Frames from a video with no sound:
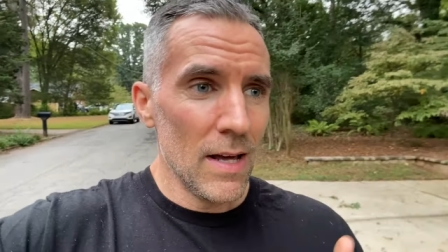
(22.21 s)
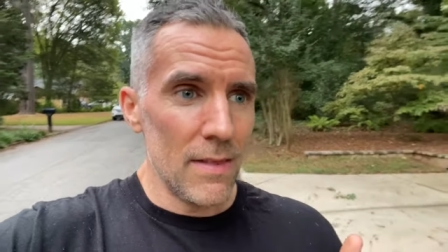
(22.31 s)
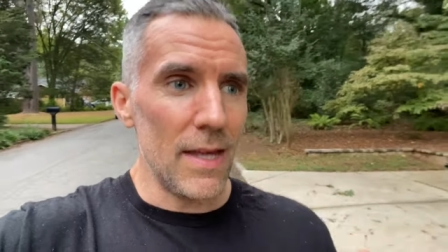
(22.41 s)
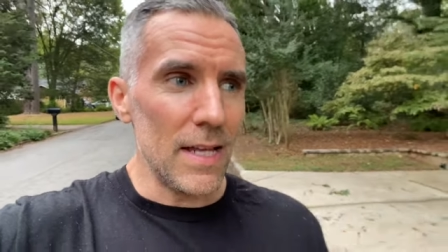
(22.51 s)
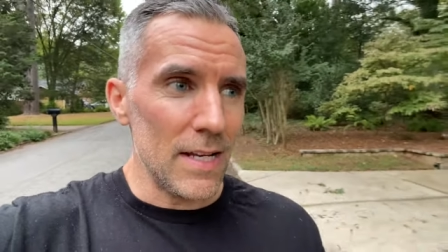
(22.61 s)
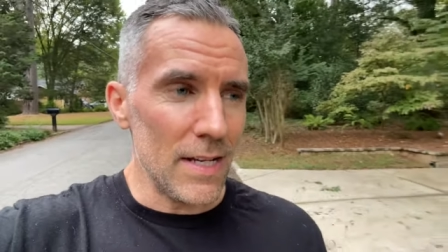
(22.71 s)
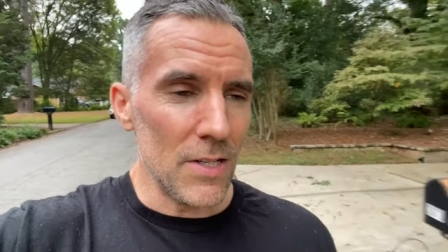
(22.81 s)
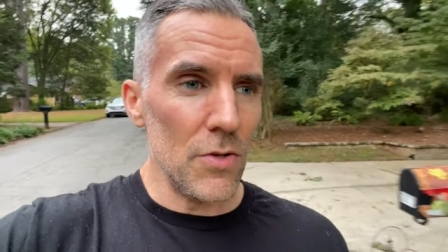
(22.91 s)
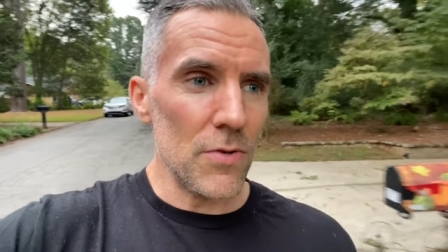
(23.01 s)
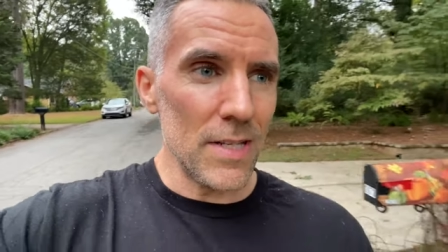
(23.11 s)
than
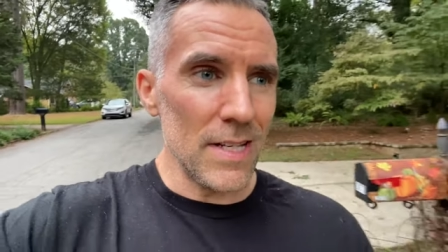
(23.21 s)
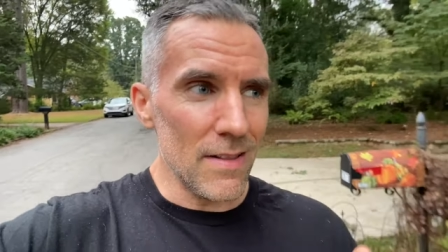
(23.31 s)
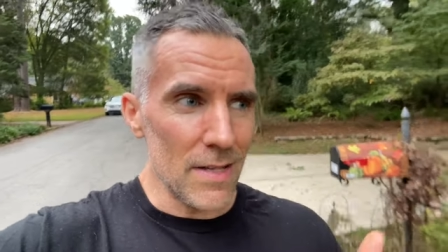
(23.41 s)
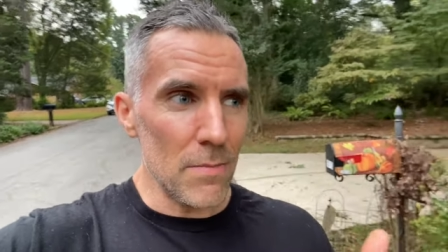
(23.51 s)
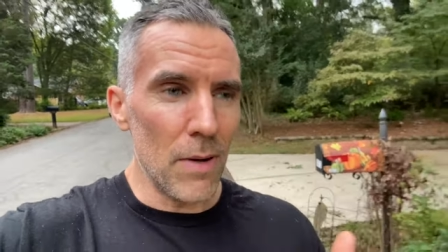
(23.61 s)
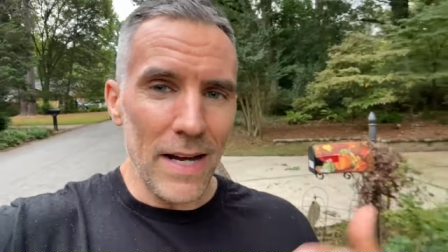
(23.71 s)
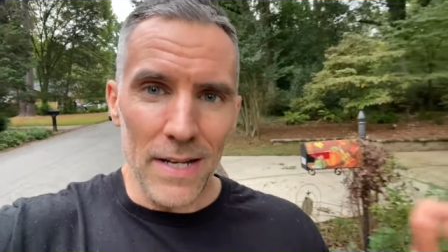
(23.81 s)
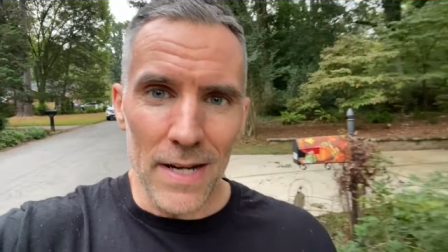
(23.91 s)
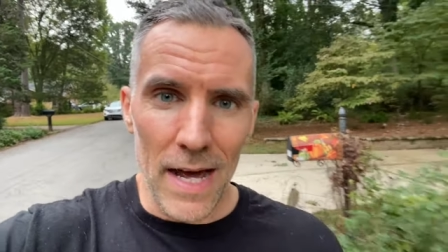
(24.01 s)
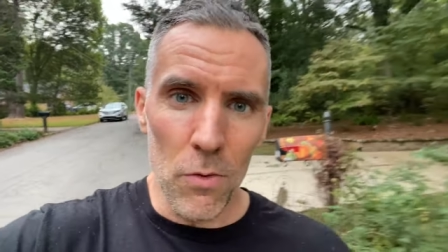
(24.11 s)
using the buy
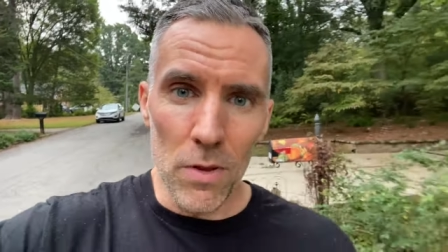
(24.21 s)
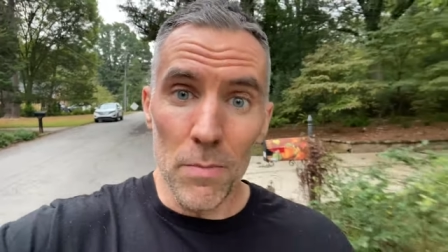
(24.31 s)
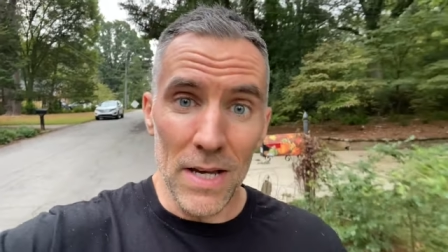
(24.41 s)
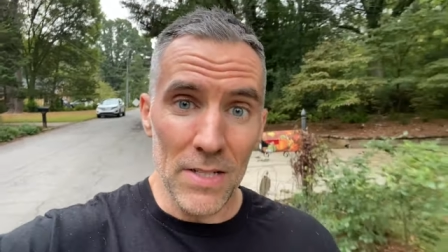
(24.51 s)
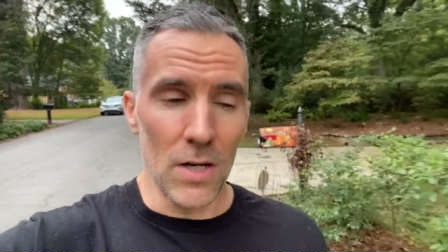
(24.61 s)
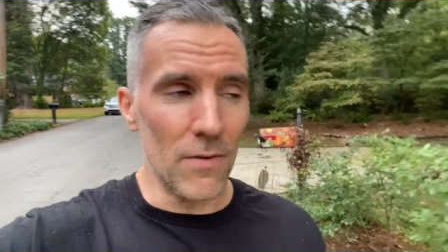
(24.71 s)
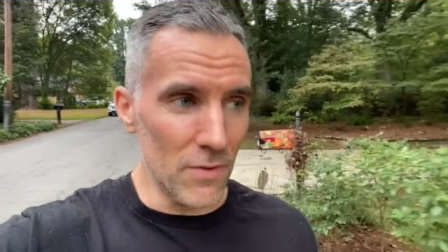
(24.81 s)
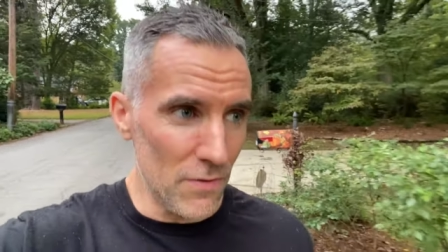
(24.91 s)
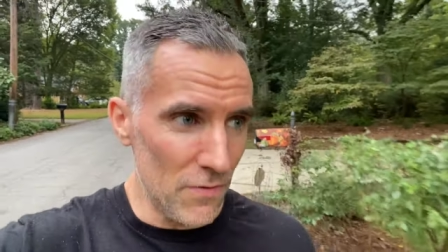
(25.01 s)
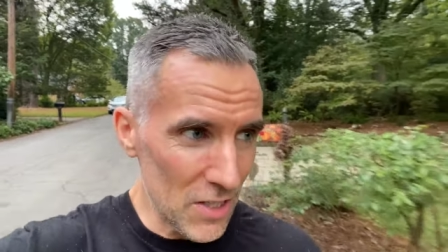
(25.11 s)
it now or the best
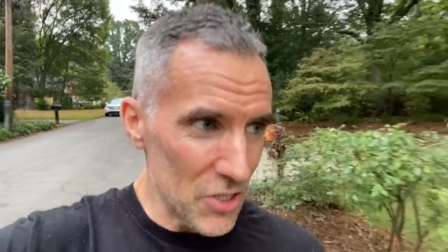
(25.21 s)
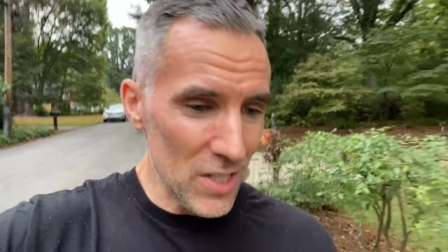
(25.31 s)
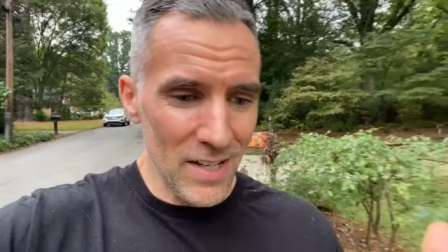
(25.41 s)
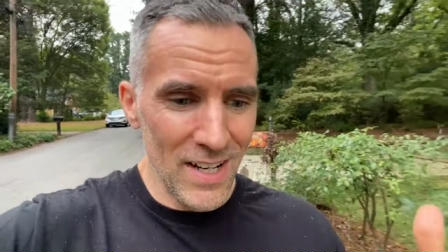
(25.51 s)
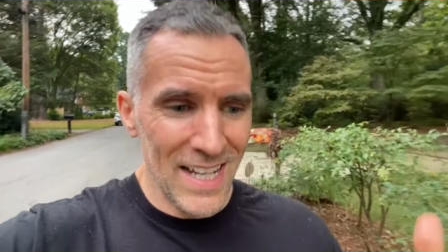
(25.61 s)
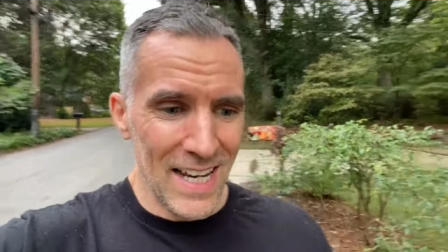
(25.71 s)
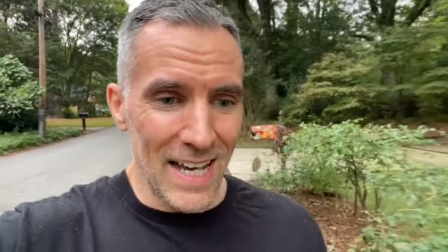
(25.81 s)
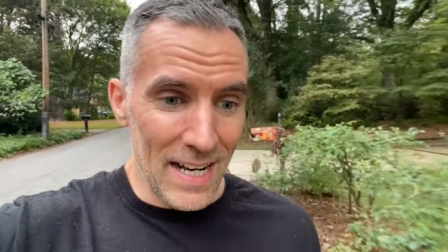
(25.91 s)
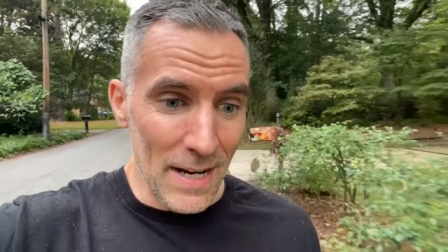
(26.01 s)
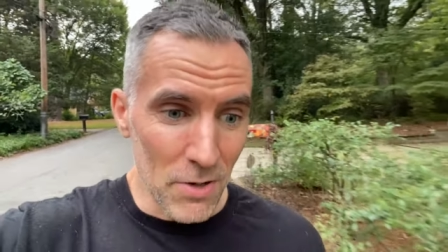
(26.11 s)
offer function.
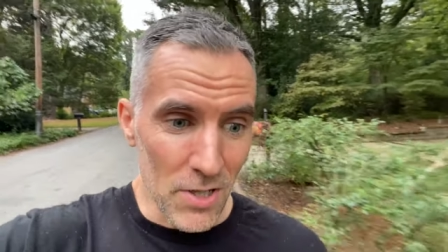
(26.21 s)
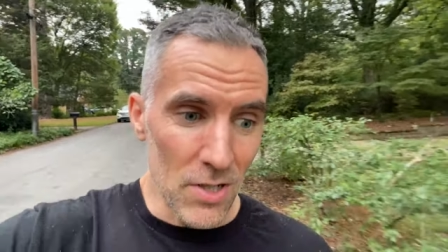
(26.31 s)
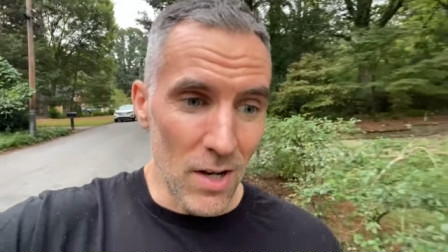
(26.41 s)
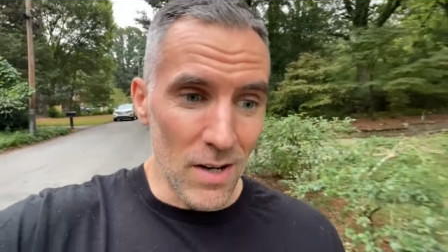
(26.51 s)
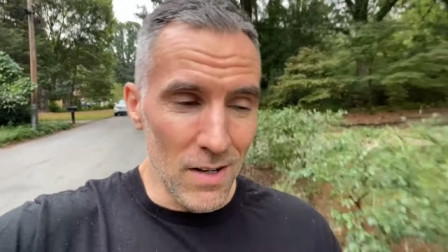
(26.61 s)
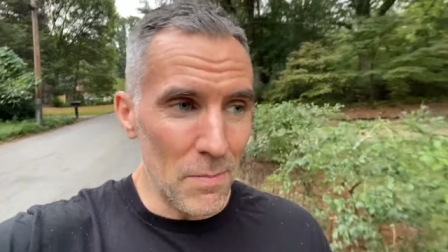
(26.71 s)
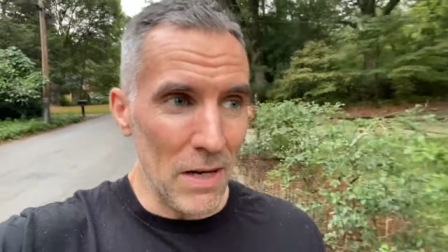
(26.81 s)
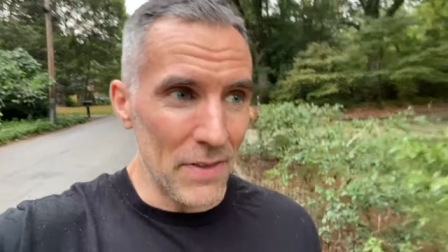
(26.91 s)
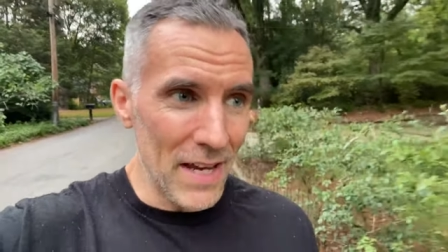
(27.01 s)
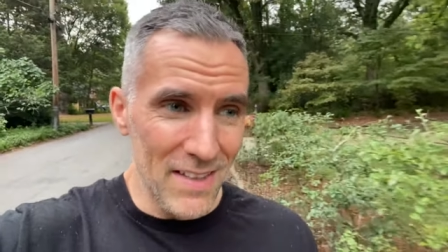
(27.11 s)
And I'm going to talk
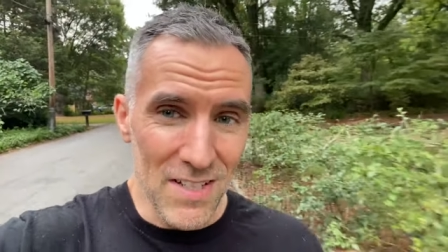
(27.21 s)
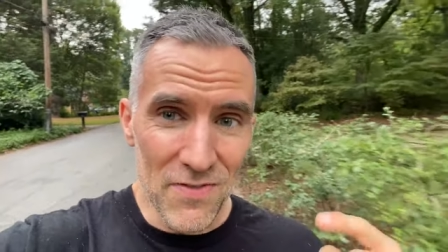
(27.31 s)
about that in this